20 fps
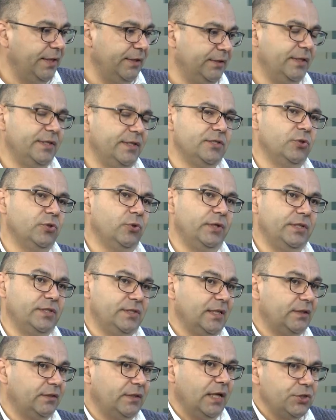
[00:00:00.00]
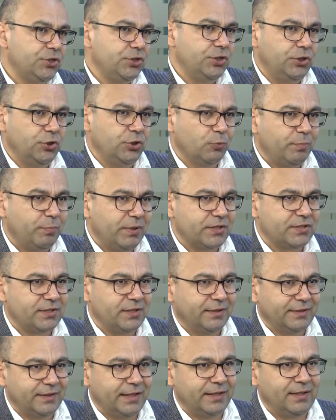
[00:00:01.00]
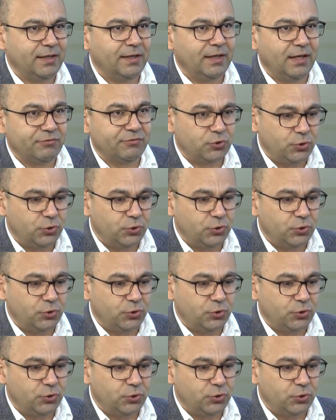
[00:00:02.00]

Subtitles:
and it's not touching your personal daily life.